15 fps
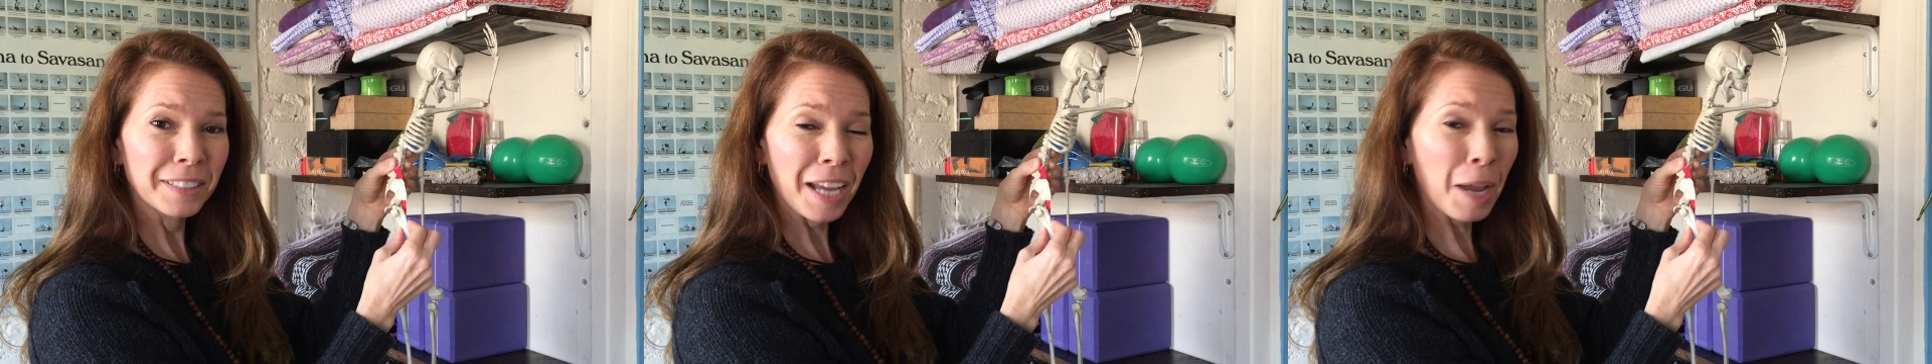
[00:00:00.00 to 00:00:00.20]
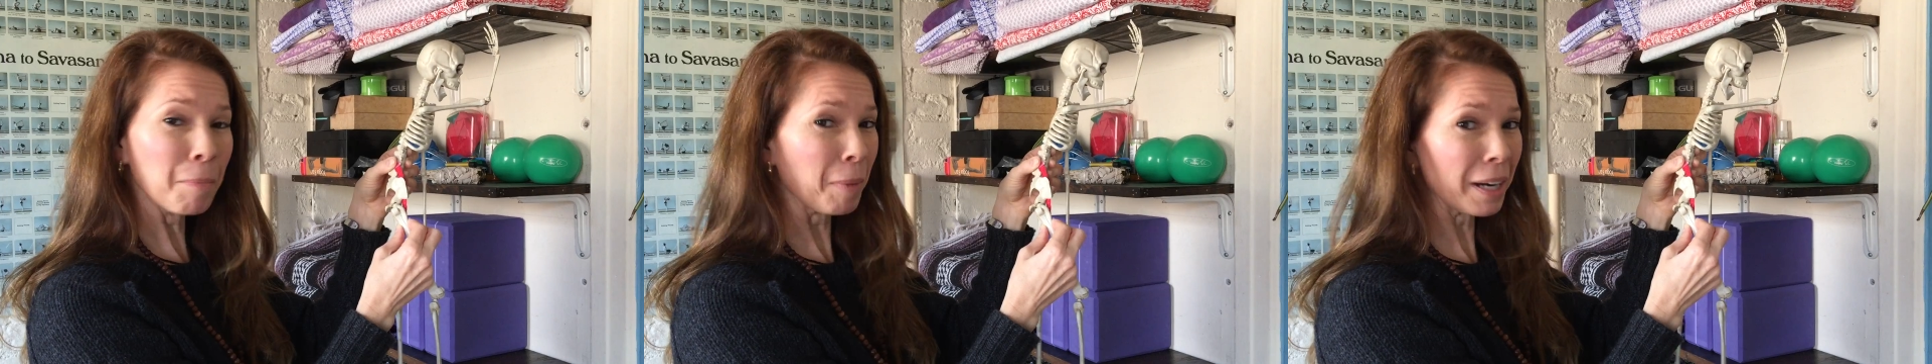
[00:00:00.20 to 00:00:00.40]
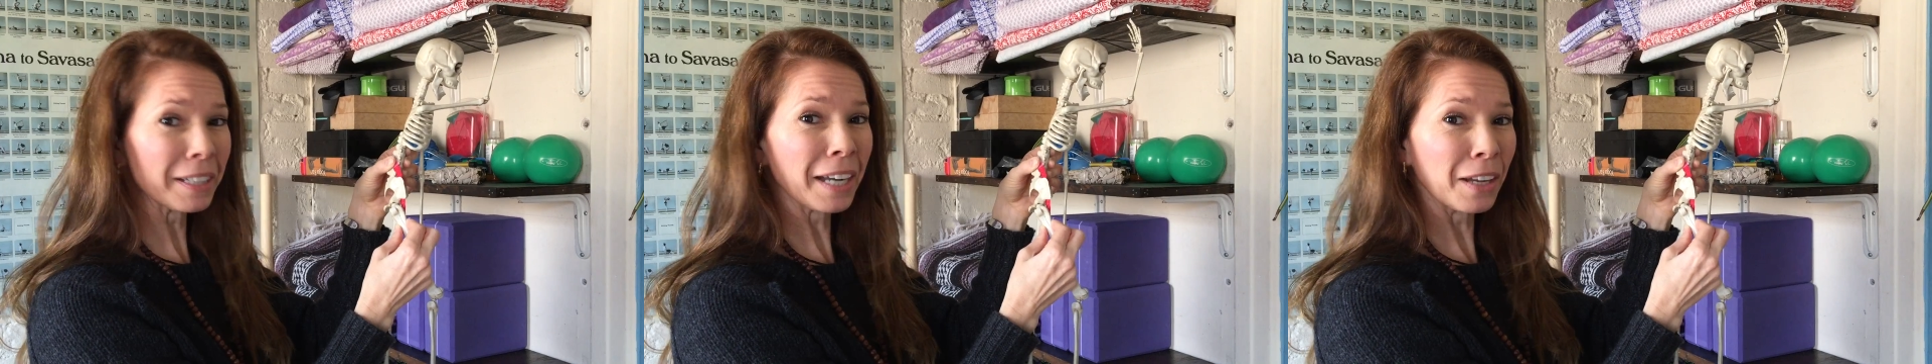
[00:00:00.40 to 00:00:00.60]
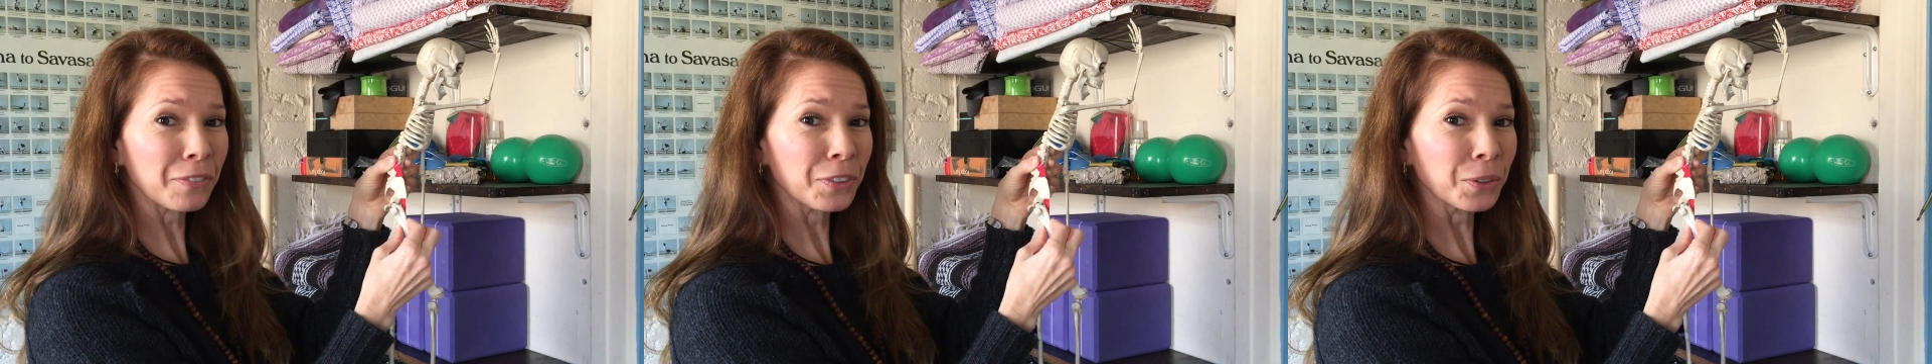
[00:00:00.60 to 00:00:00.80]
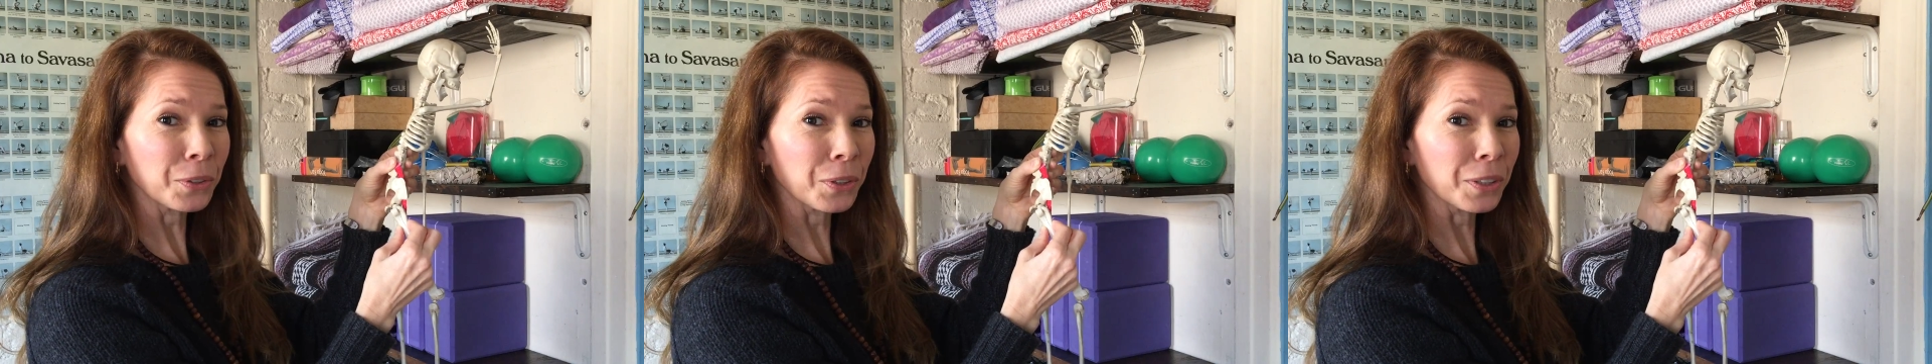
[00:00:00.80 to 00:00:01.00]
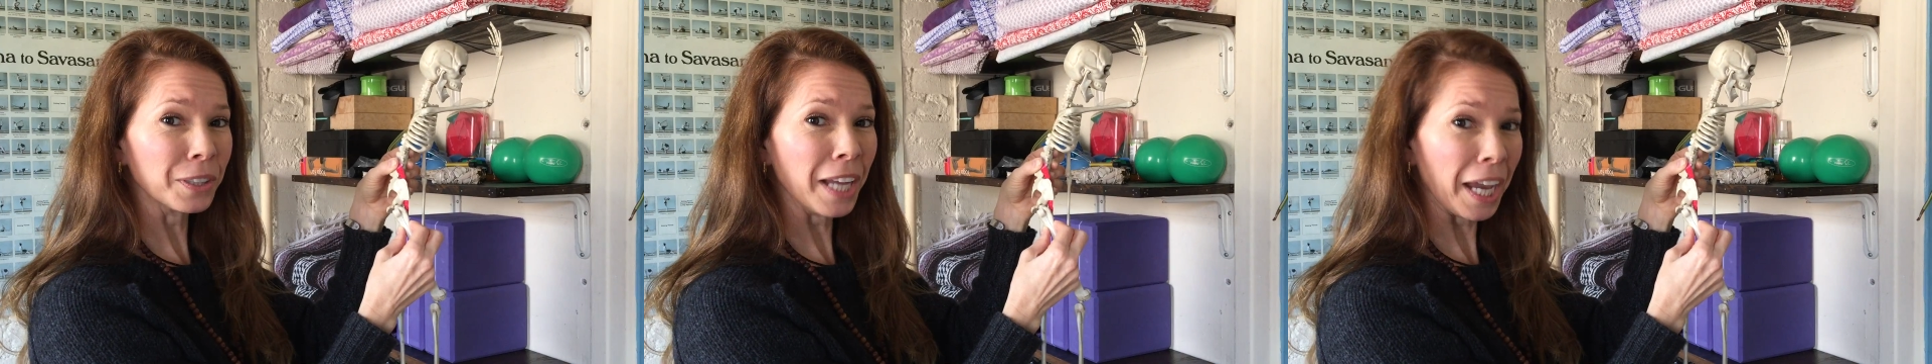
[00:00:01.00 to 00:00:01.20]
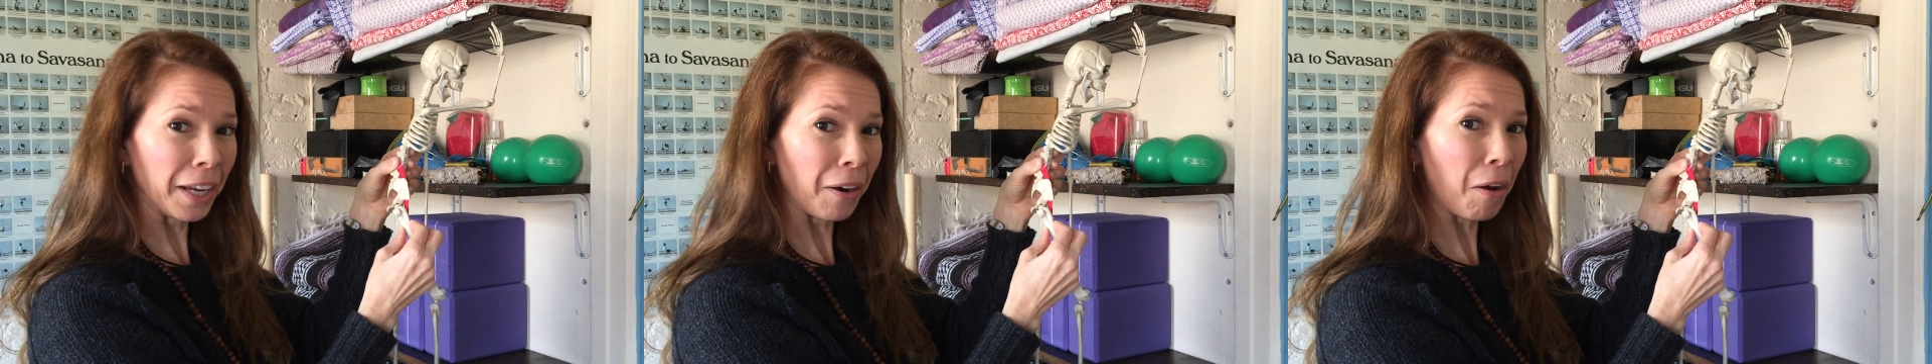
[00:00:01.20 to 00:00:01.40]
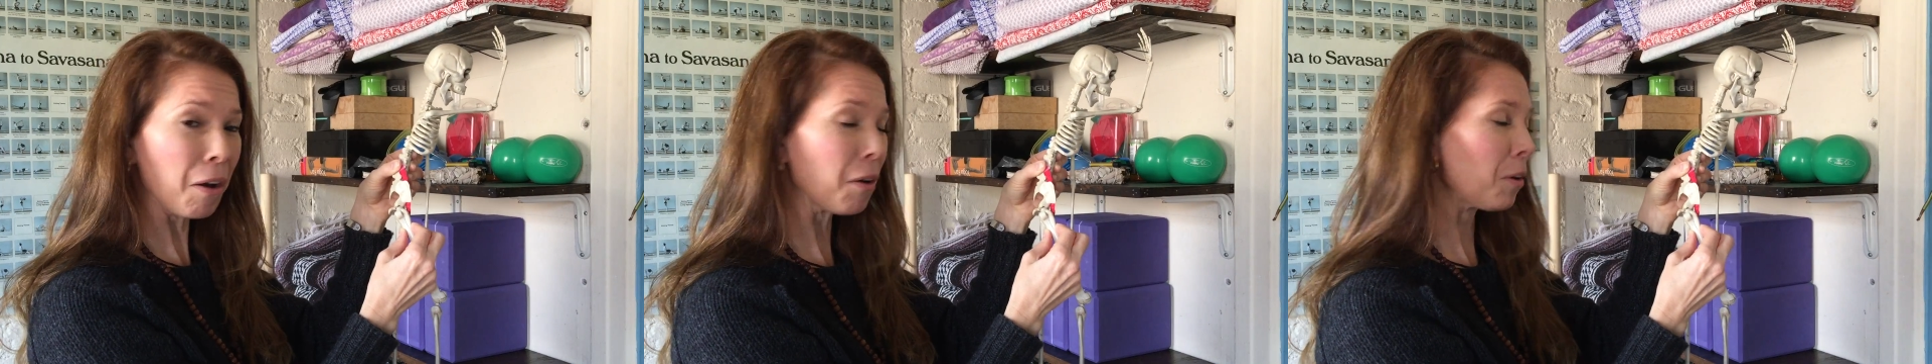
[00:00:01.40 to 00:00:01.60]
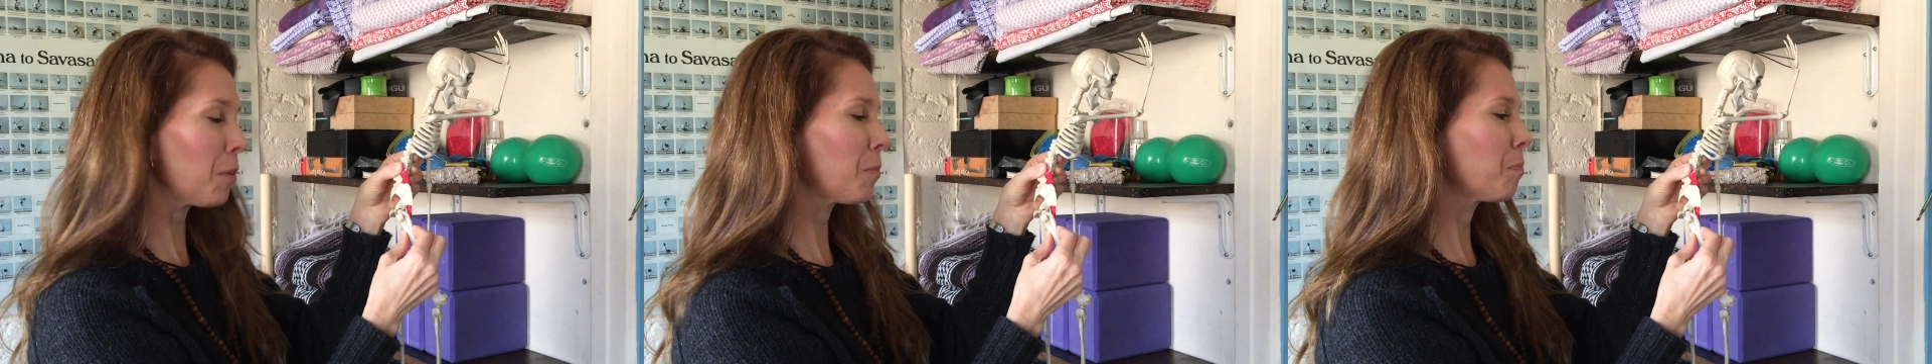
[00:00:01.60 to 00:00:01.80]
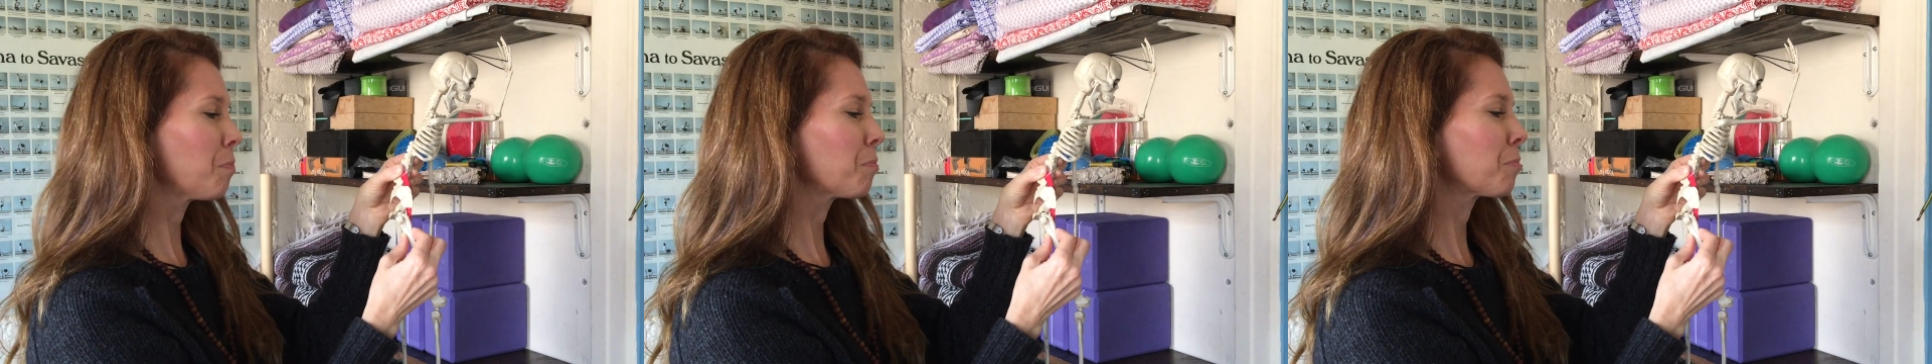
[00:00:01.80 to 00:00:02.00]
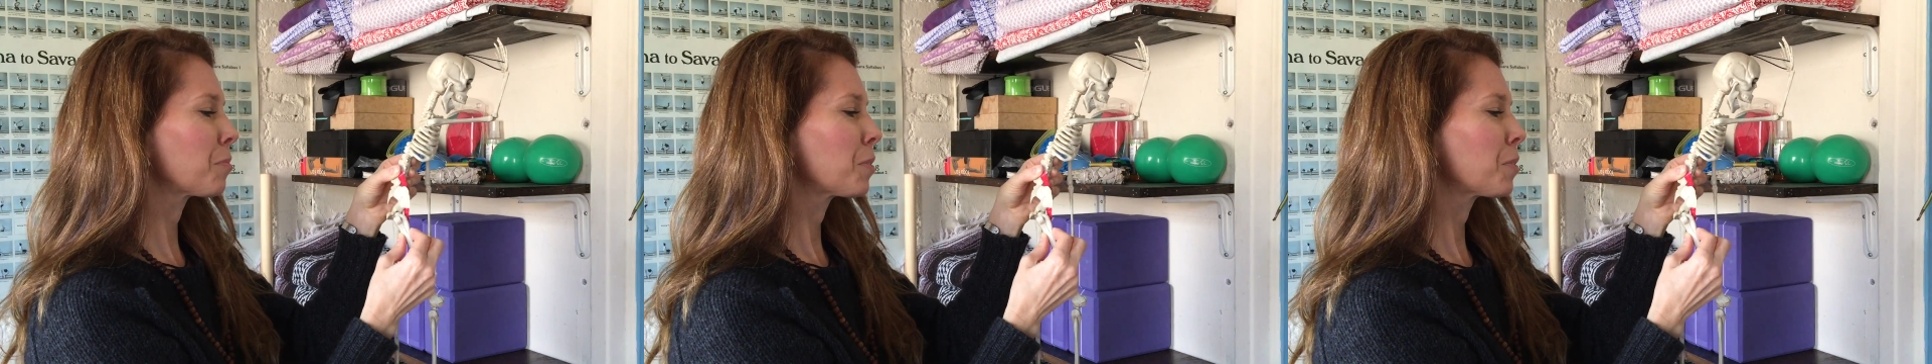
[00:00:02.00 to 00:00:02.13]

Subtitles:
It might not feel good at all.